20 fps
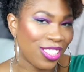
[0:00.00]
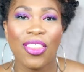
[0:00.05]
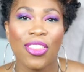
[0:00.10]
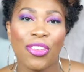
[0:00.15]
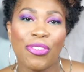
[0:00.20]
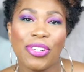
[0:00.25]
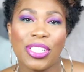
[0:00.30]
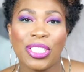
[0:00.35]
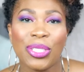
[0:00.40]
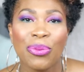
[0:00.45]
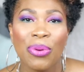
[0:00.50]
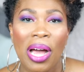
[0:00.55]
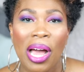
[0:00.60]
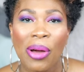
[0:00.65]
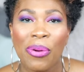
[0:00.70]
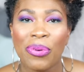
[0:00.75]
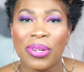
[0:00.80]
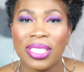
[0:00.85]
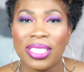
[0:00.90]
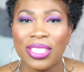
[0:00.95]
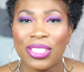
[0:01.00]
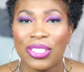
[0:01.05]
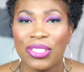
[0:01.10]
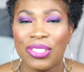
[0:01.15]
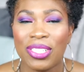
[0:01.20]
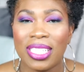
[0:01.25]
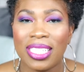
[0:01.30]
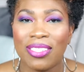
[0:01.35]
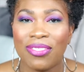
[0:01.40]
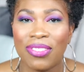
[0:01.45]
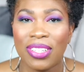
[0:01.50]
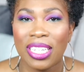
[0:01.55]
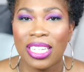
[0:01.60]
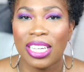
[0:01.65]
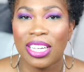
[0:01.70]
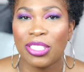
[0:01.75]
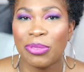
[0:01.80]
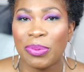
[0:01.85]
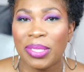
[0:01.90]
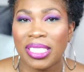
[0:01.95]
The reason why I wanted to do this
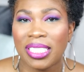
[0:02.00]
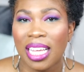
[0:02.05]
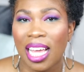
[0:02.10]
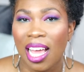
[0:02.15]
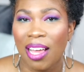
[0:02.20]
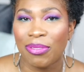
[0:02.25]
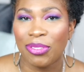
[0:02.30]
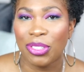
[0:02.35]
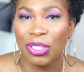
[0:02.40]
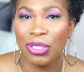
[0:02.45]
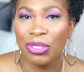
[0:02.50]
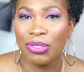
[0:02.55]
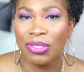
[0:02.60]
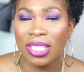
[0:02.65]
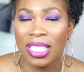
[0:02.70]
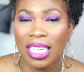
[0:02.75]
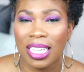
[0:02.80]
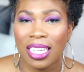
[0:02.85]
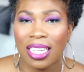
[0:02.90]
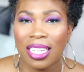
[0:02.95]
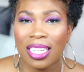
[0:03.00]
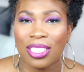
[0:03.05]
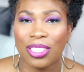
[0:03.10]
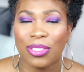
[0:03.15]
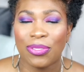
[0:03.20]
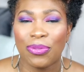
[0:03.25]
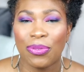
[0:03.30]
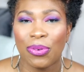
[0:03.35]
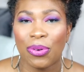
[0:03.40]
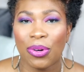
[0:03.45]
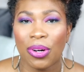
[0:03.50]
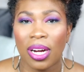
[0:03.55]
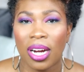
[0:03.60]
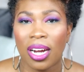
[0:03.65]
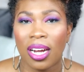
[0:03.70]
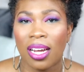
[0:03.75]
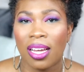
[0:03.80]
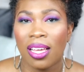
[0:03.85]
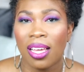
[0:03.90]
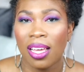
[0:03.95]
video is because I have 2 tickets
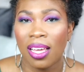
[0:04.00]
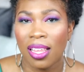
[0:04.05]
for